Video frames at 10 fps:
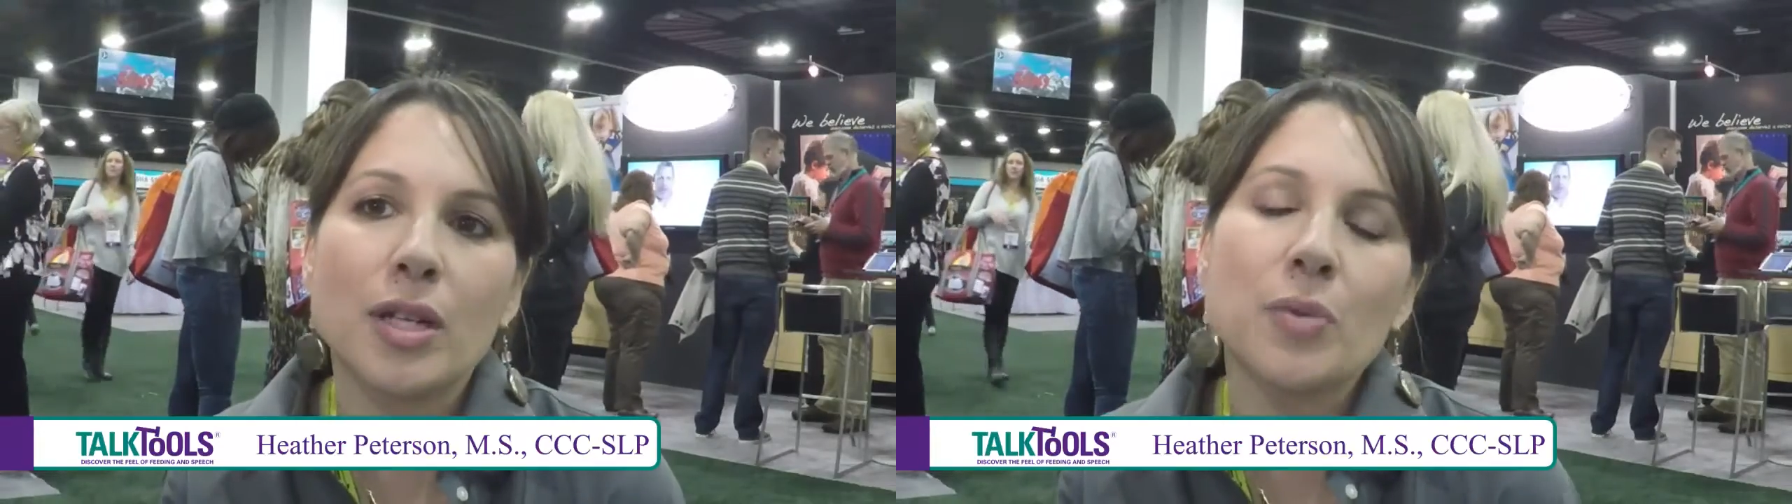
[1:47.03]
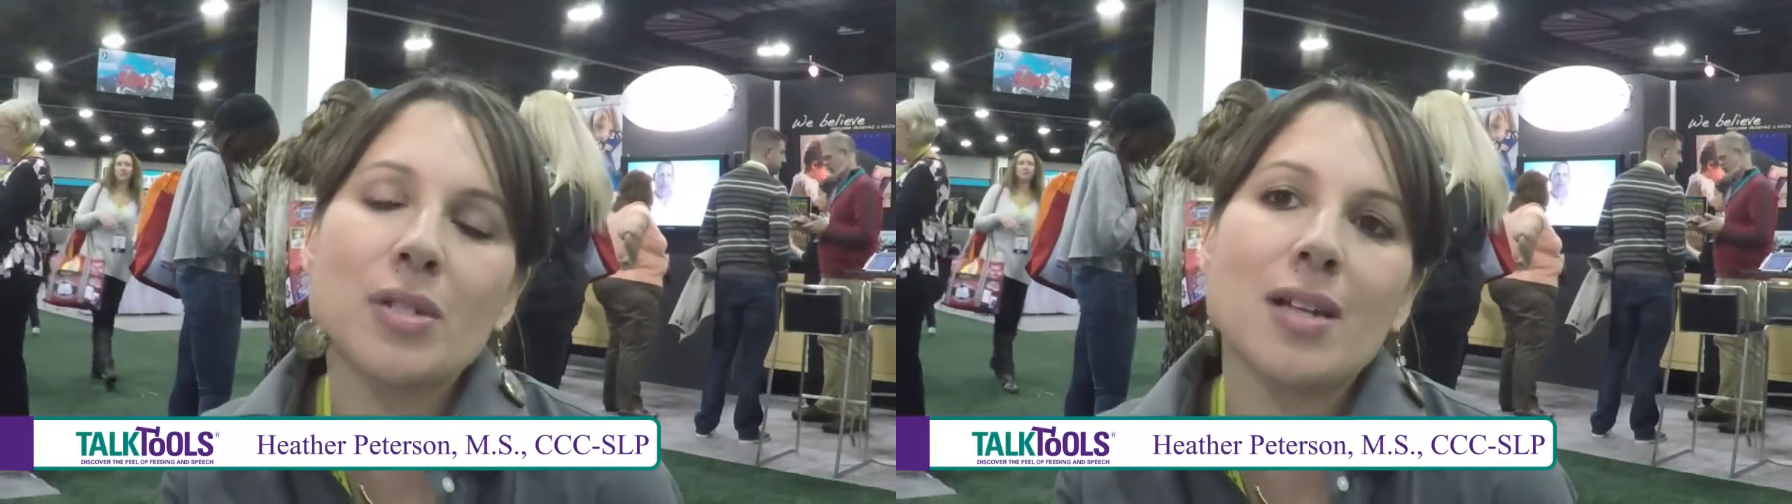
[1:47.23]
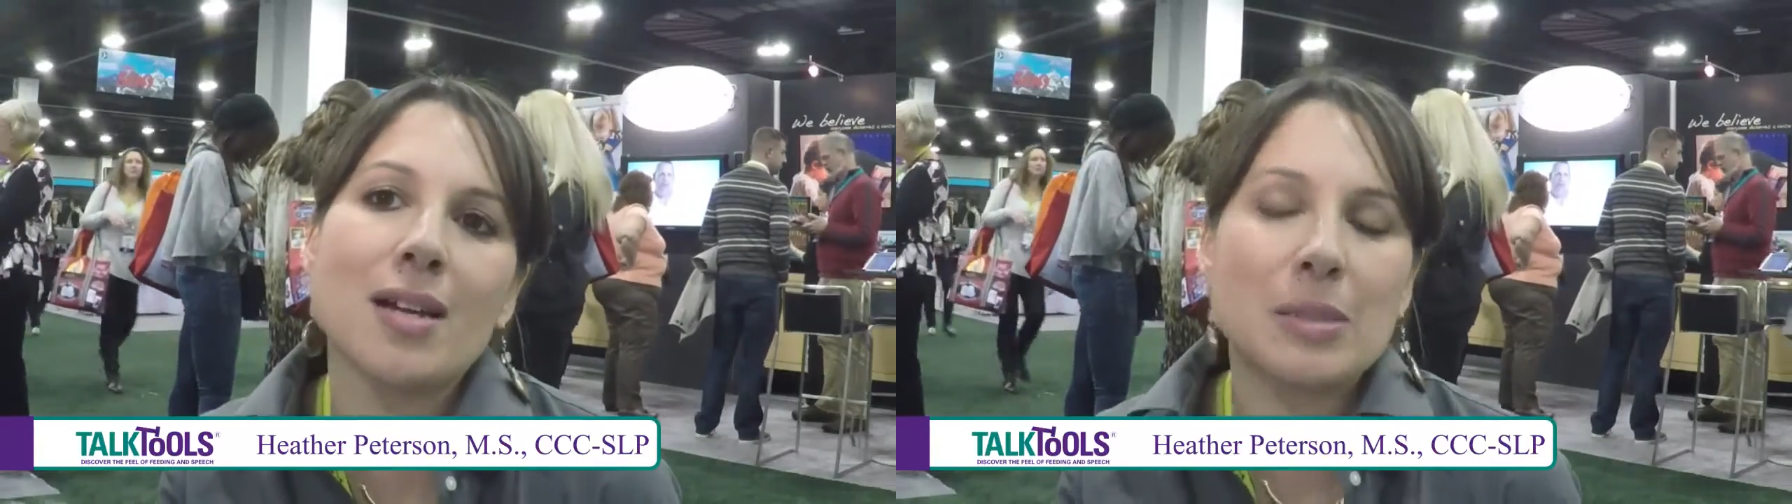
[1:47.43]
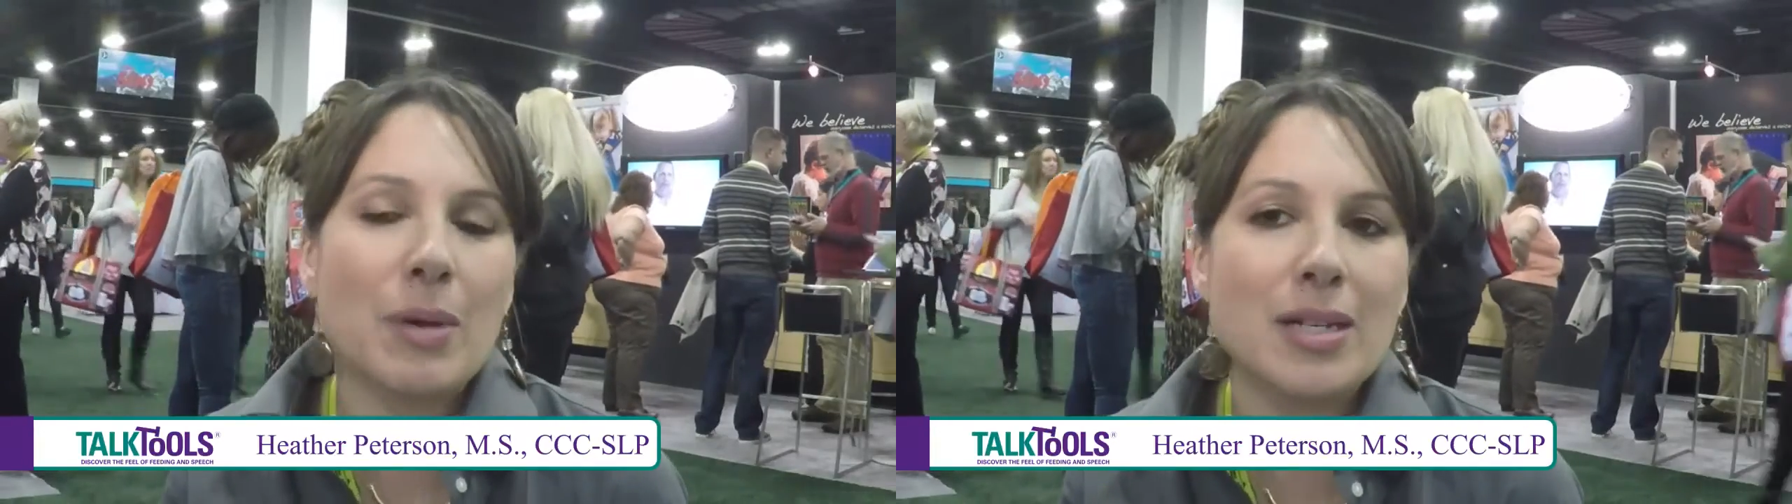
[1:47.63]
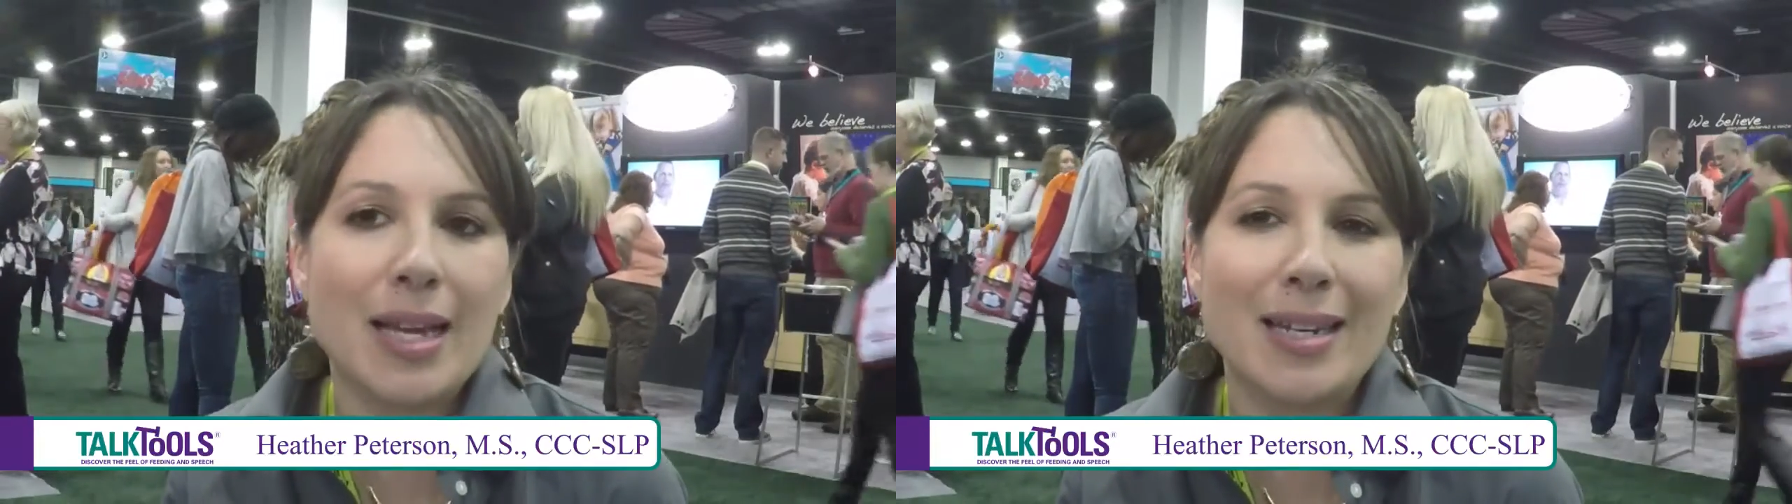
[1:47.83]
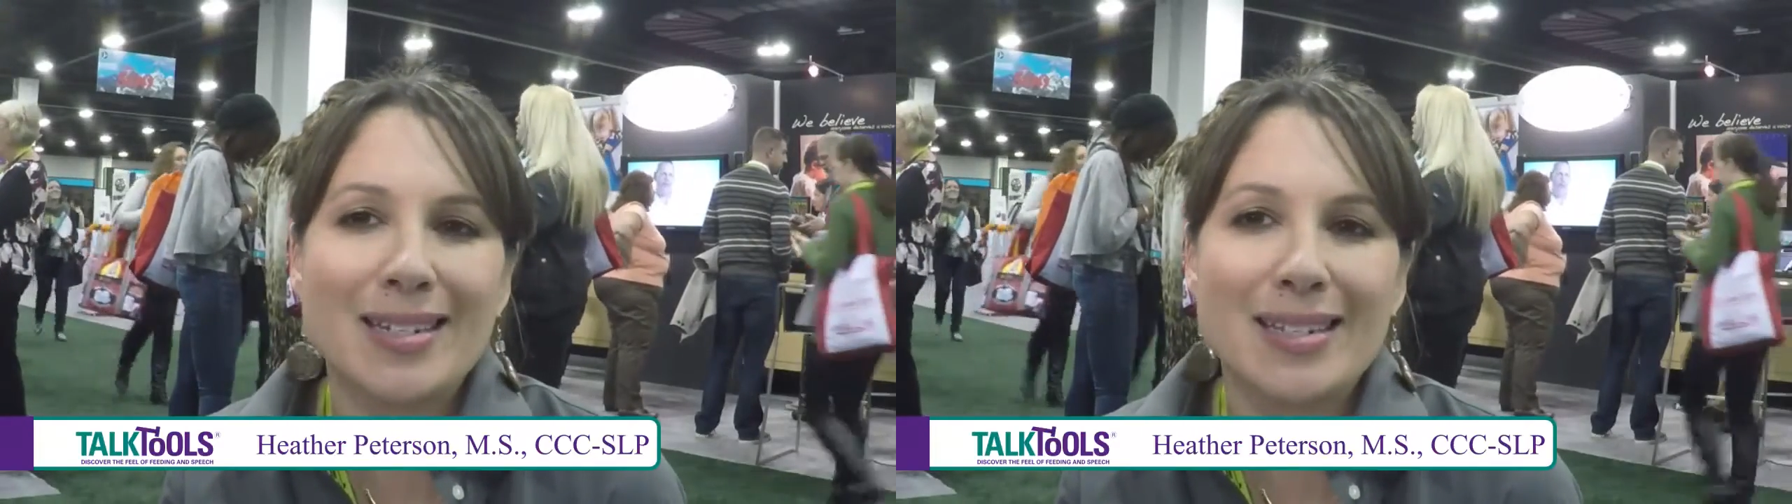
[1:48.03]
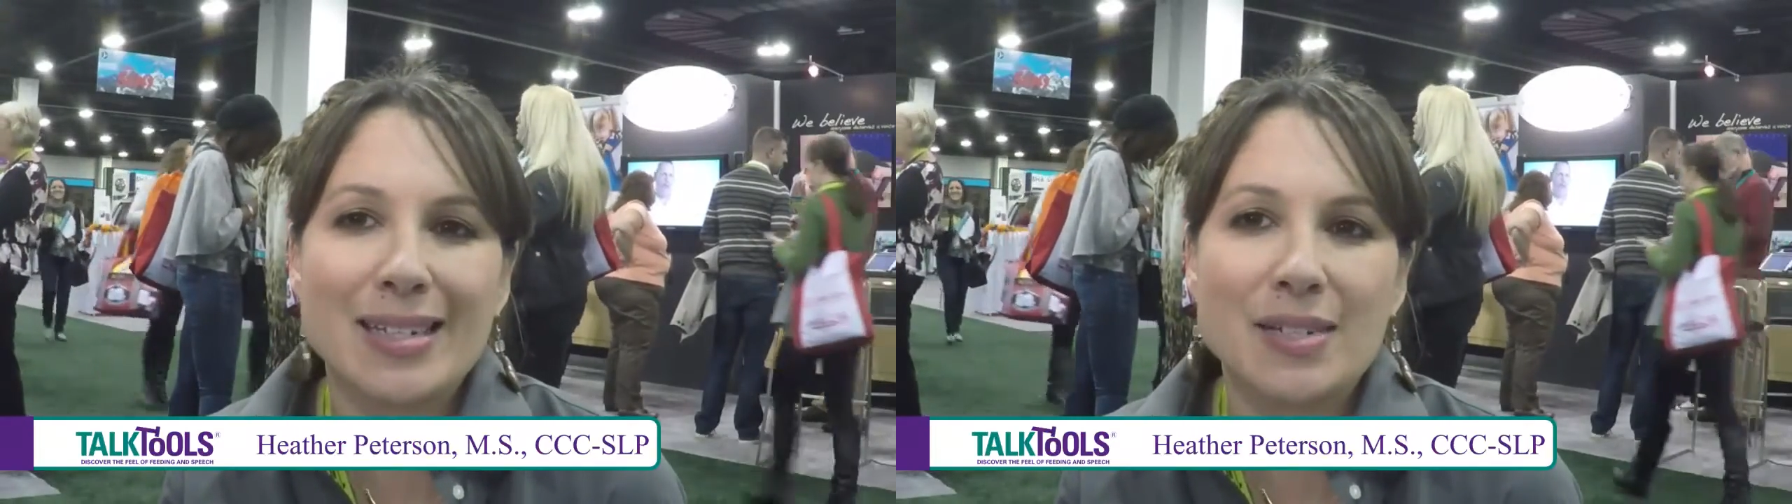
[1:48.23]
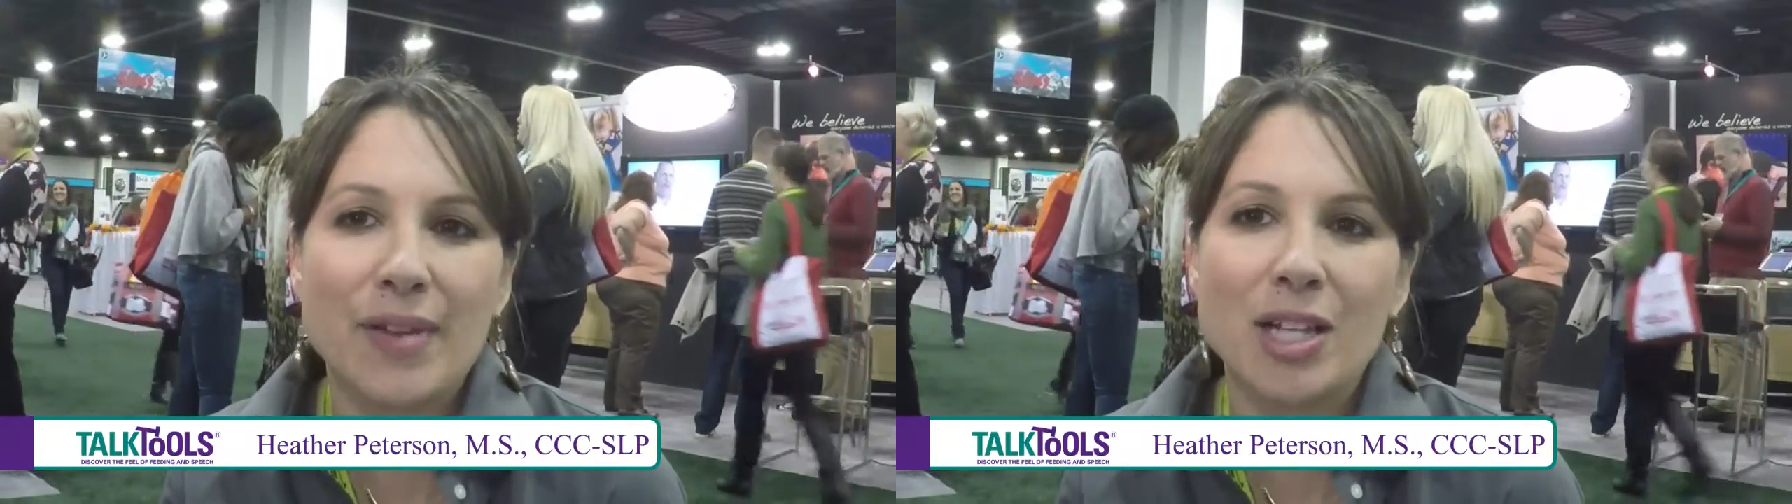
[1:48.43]
he was not spontaneously
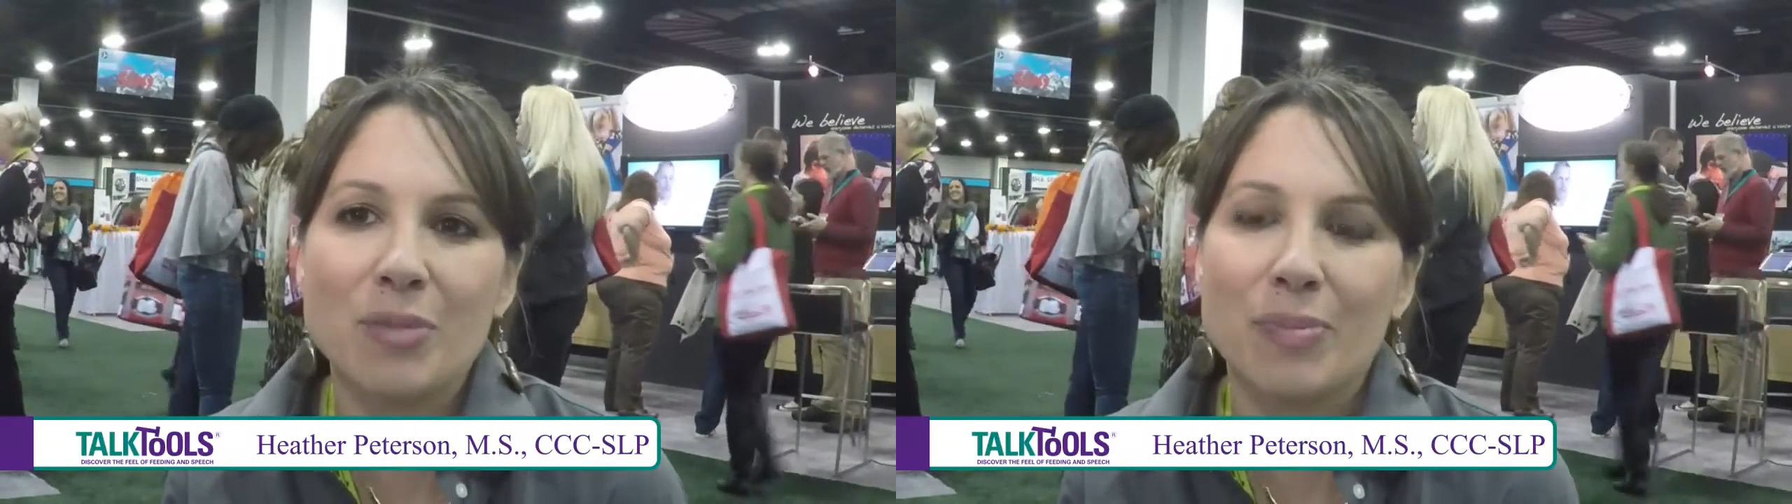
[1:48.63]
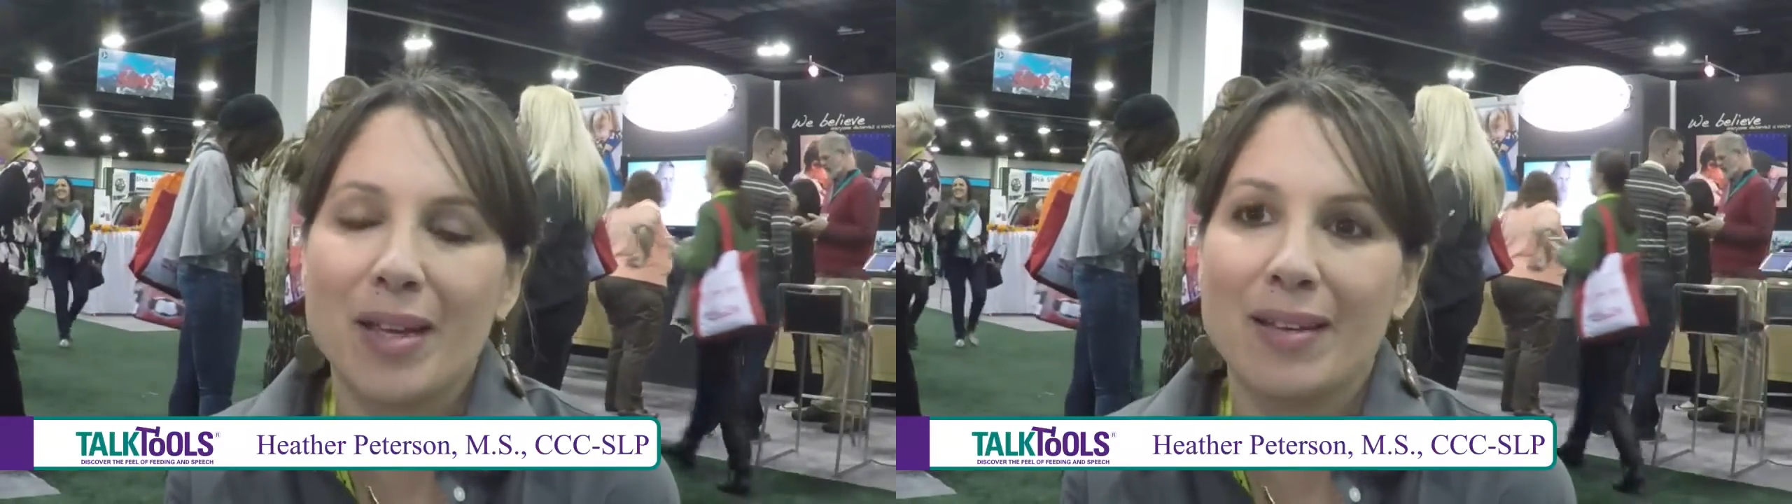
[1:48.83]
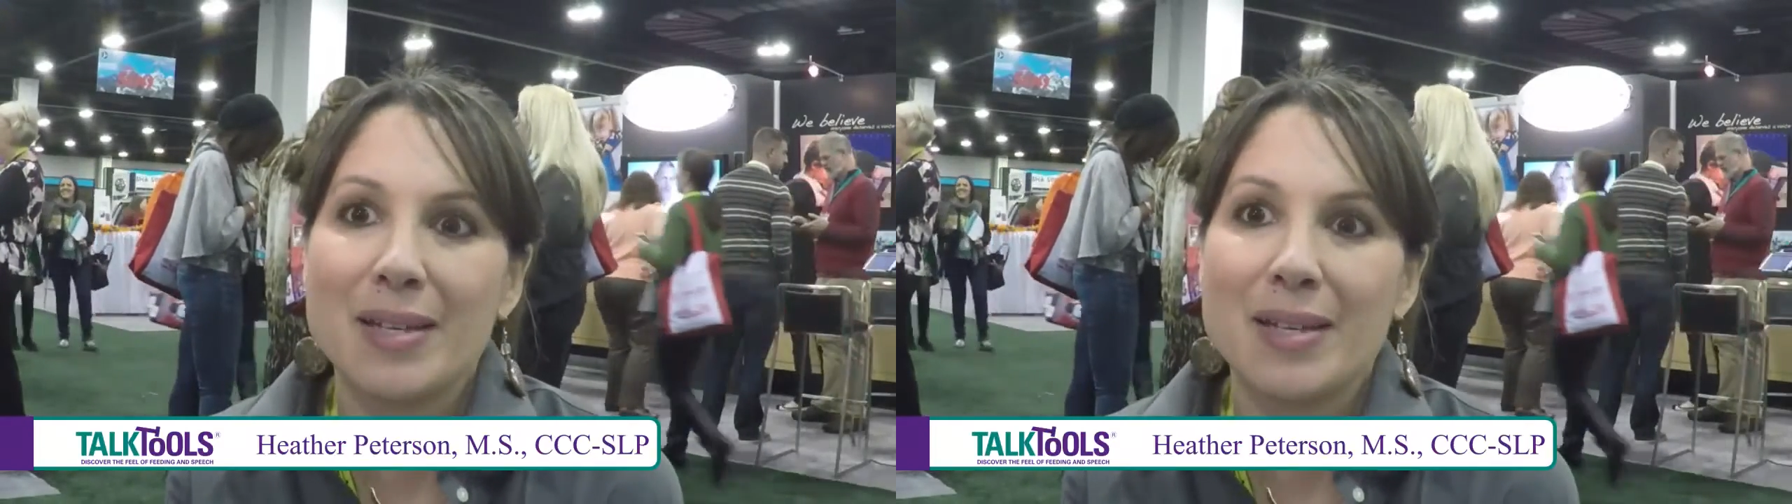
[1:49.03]
developing.